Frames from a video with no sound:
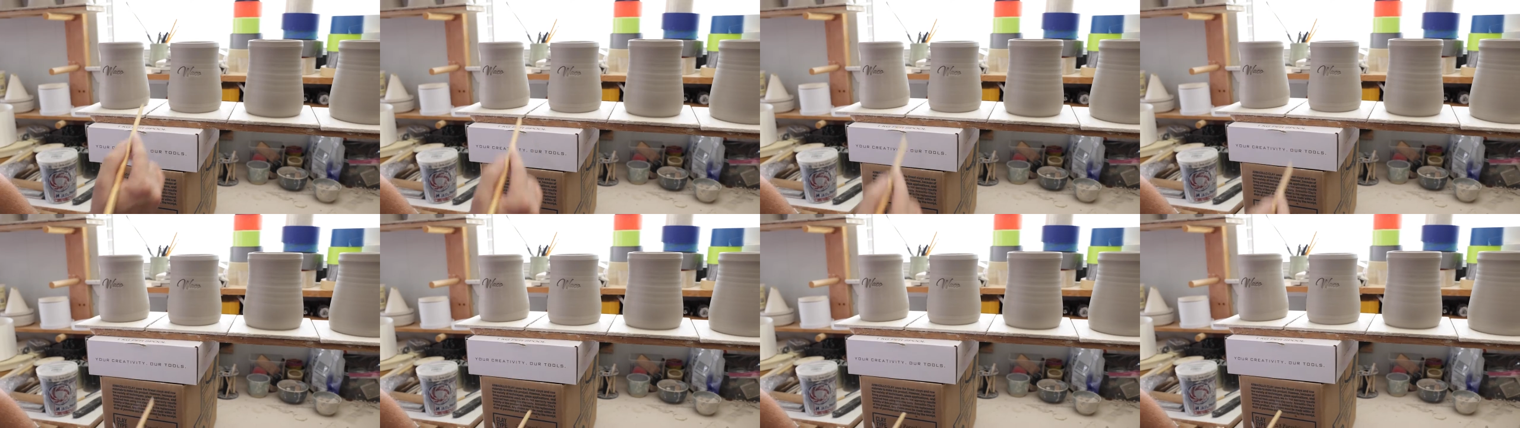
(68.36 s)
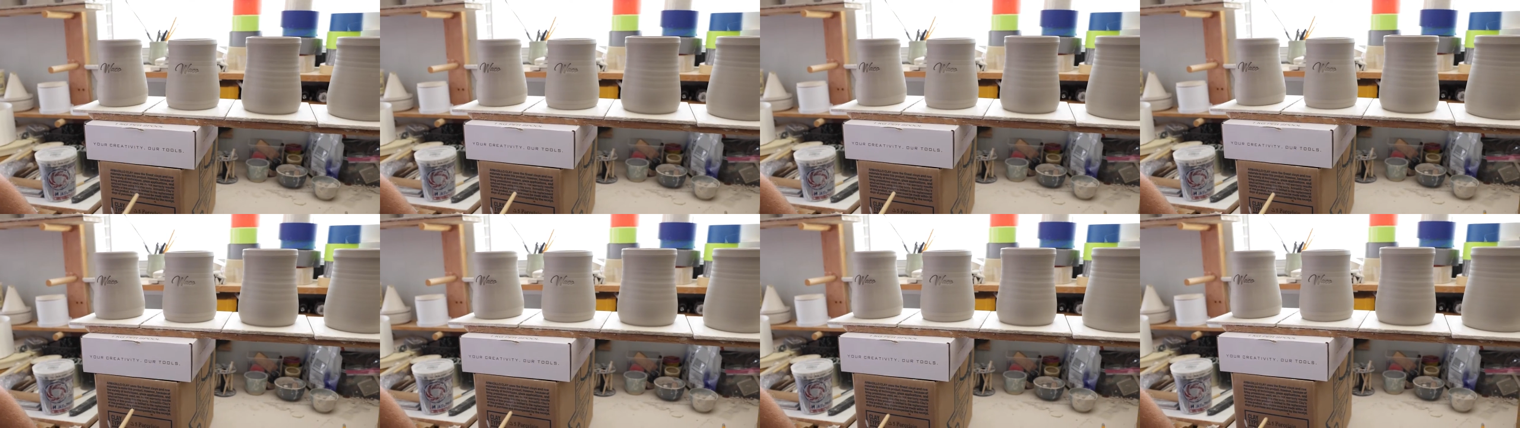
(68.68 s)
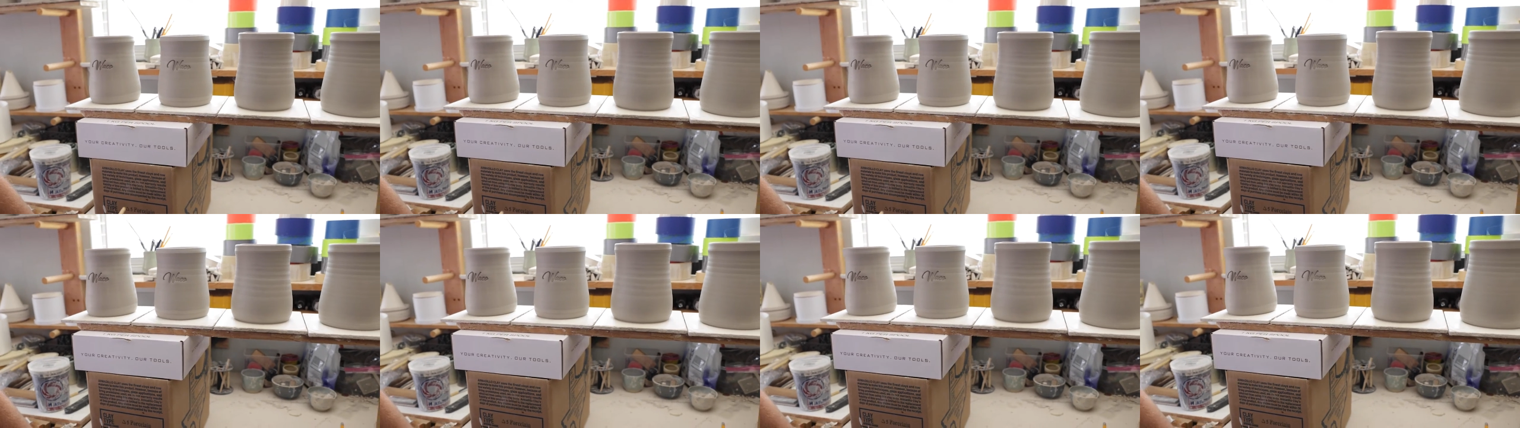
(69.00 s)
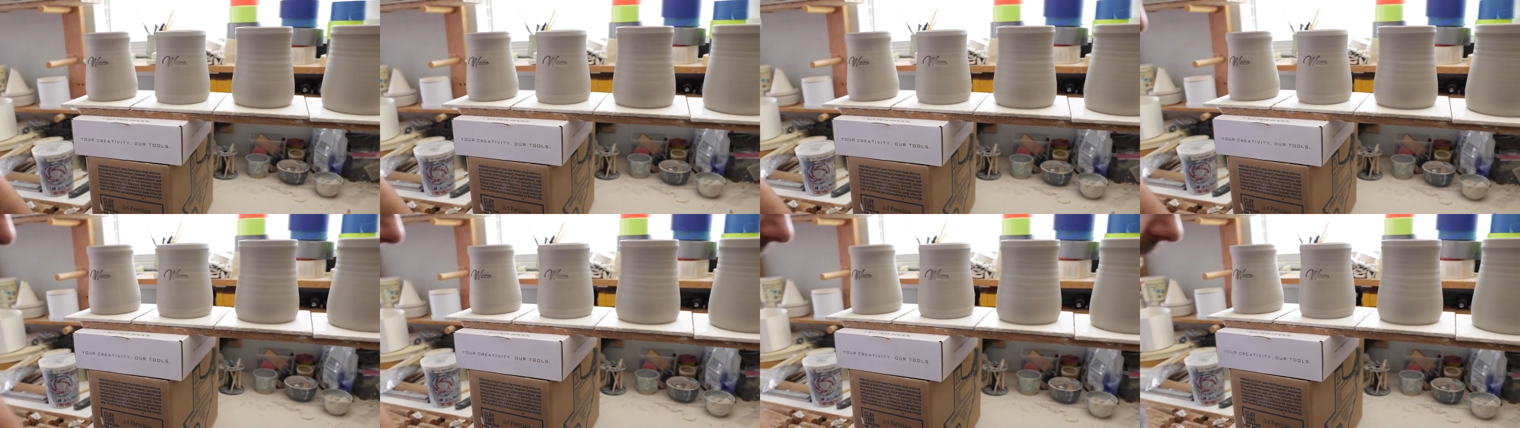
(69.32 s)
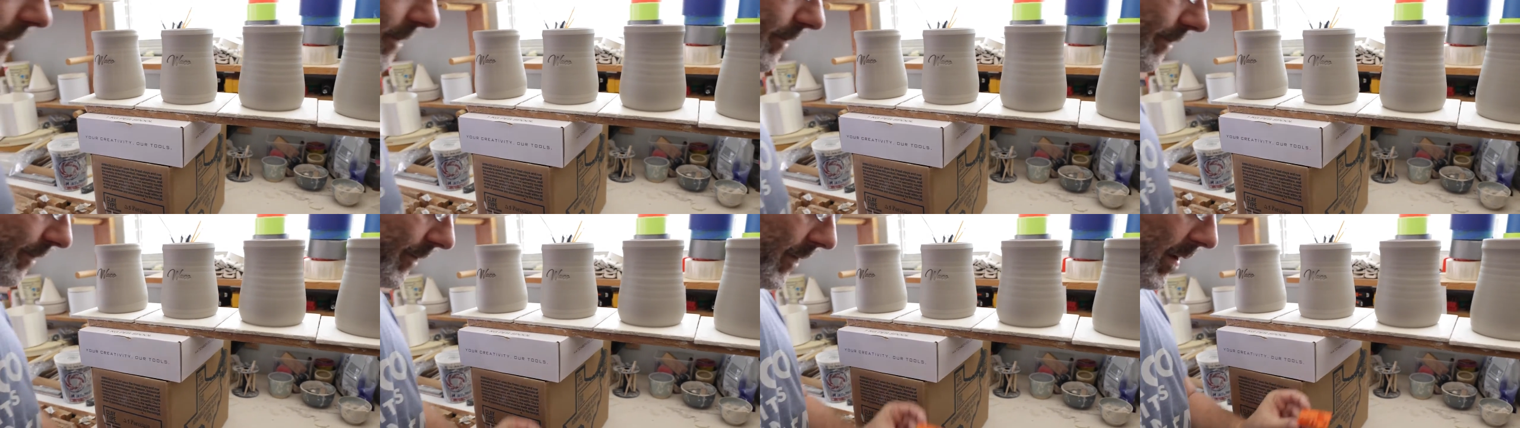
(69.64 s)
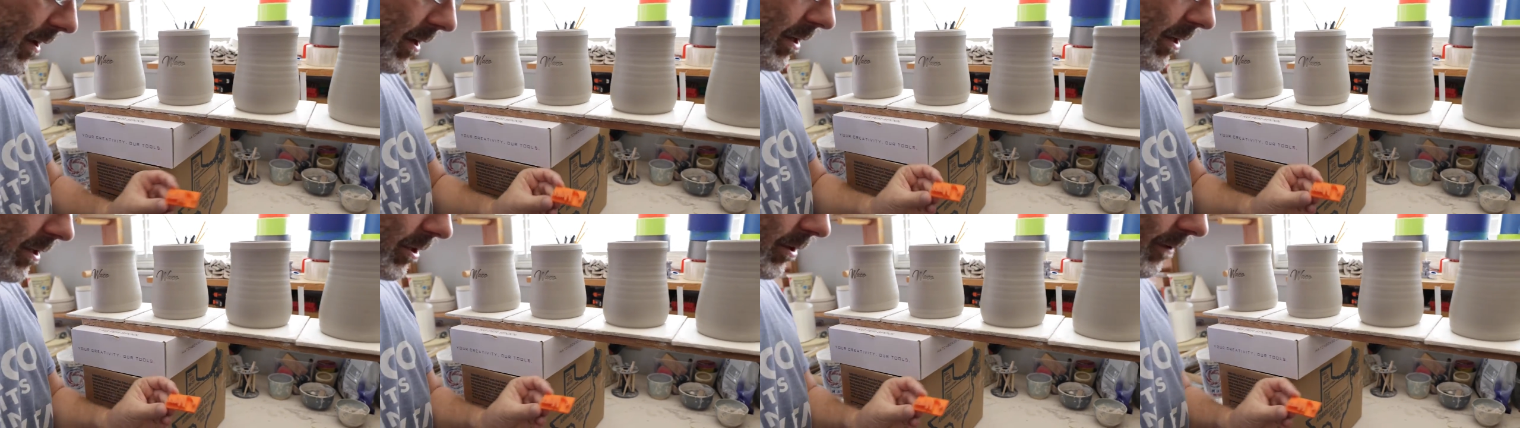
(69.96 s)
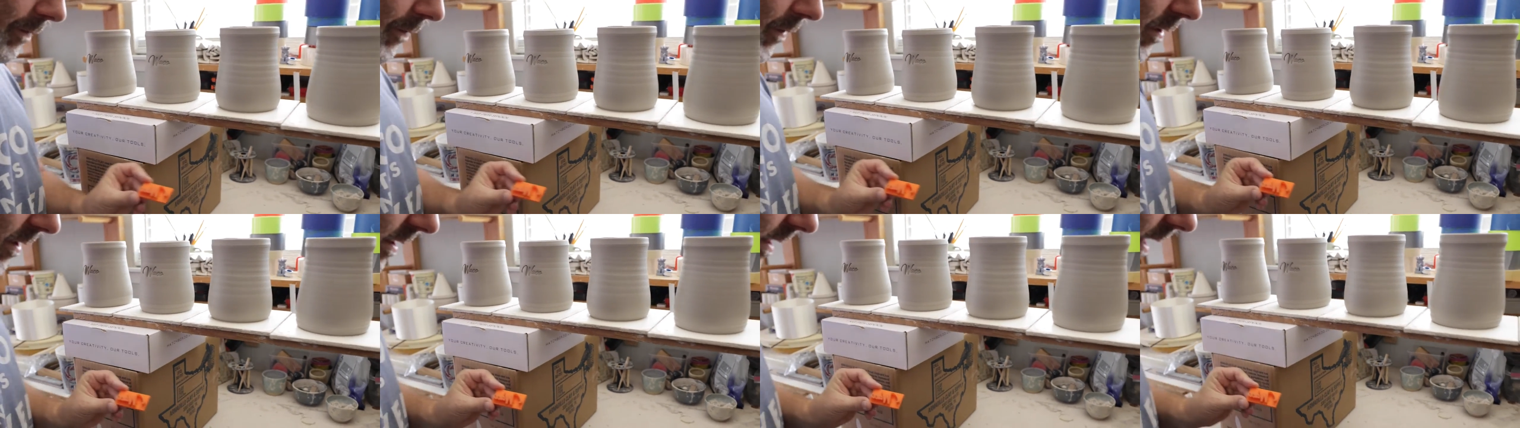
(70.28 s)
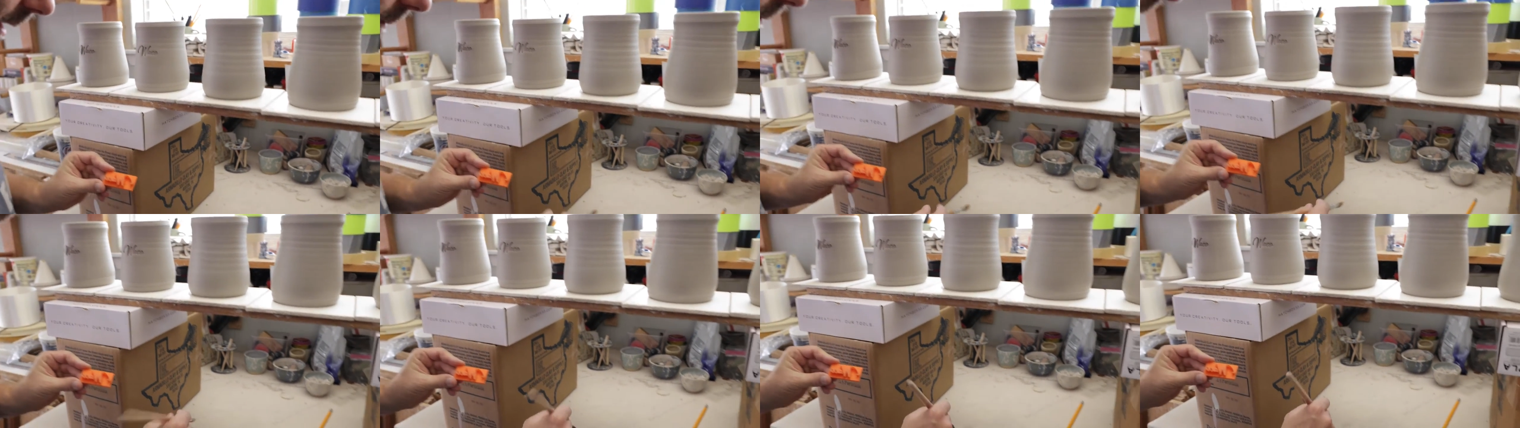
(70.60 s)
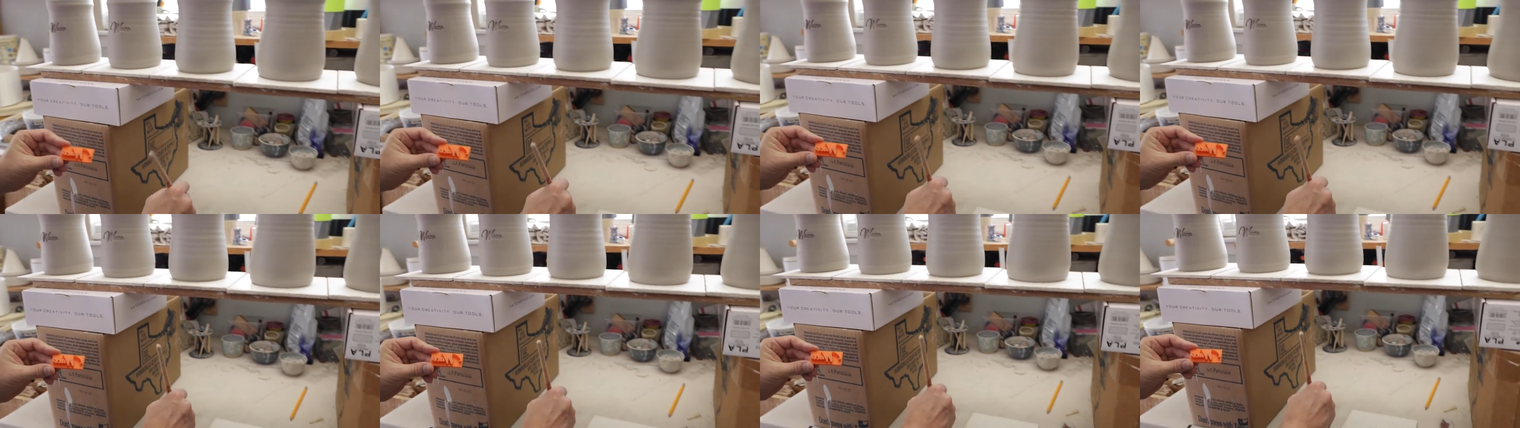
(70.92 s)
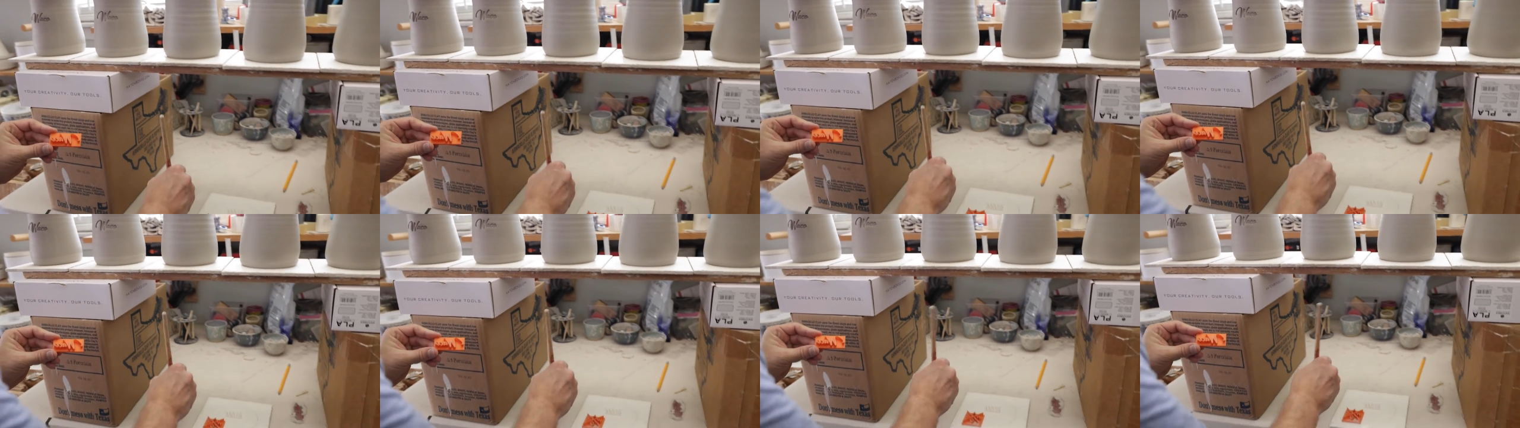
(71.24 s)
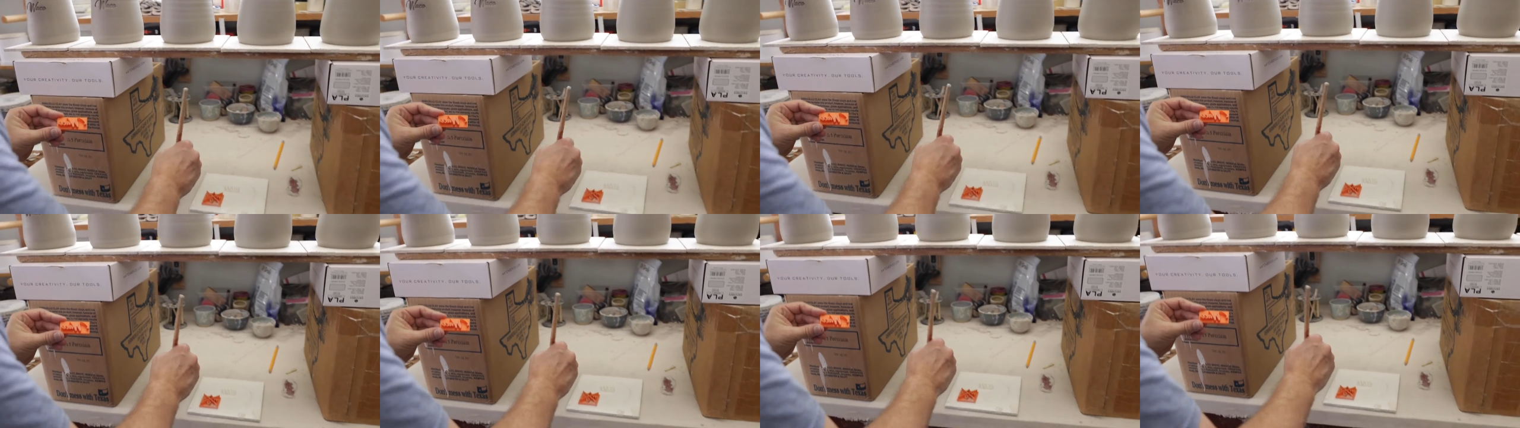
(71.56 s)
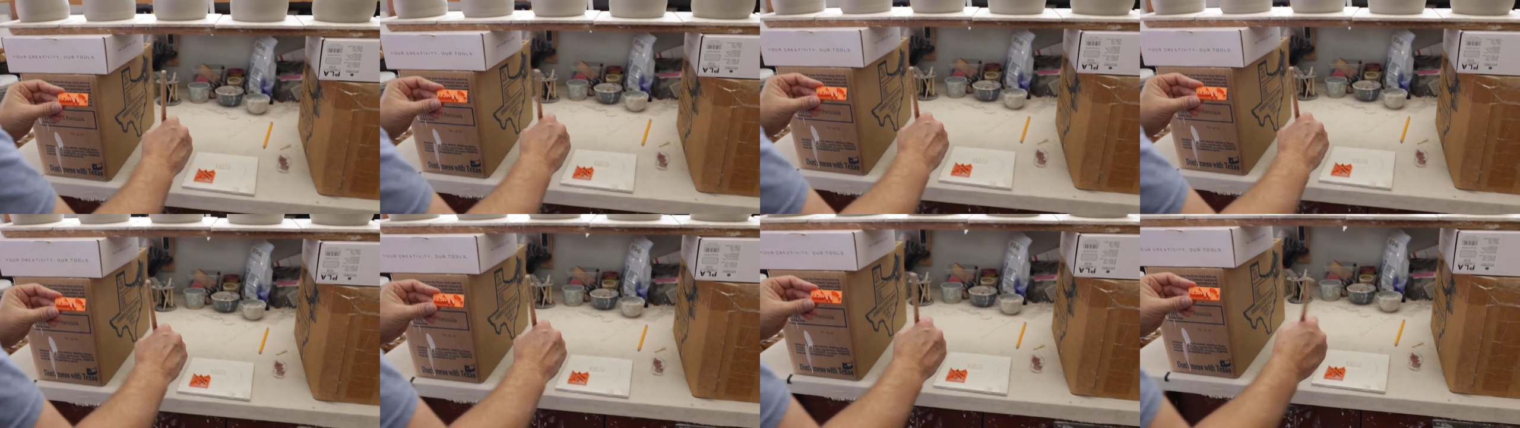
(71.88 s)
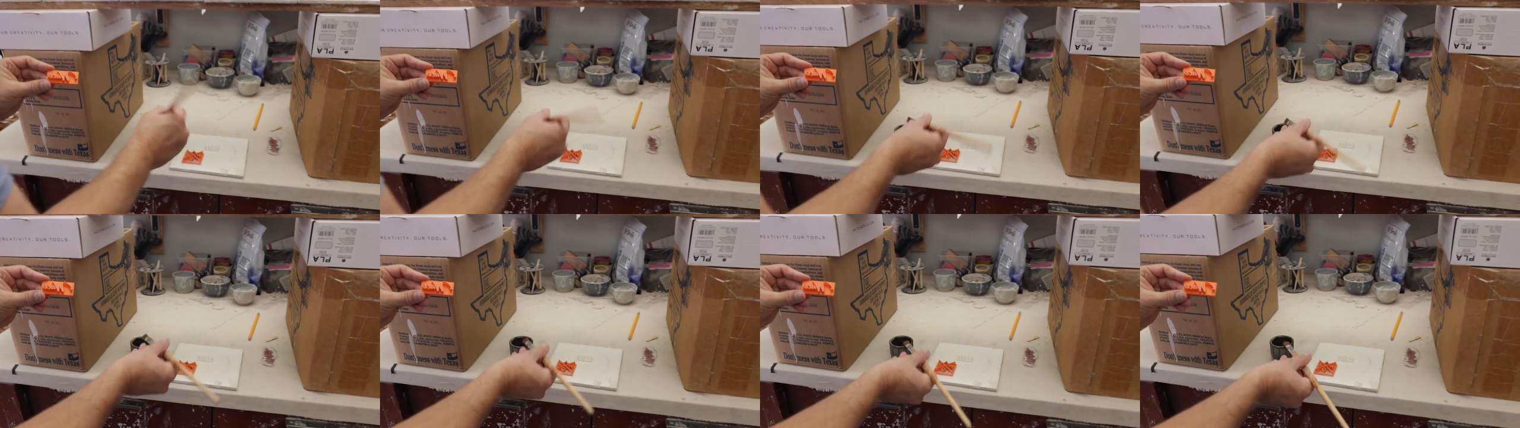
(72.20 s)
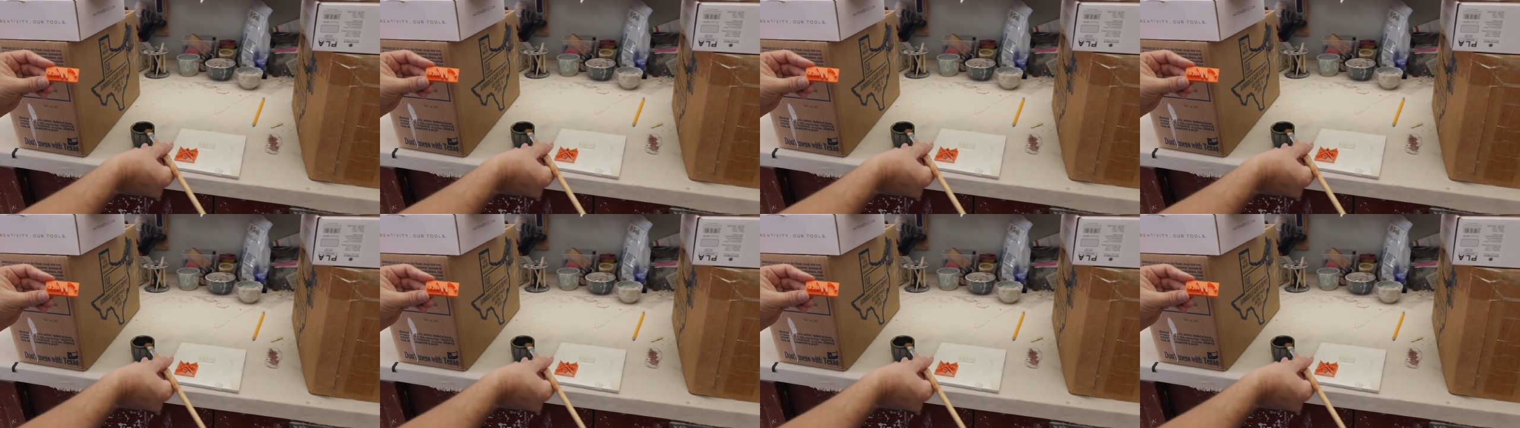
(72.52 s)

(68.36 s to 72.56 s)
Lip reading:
Nobody's mouth can be seen.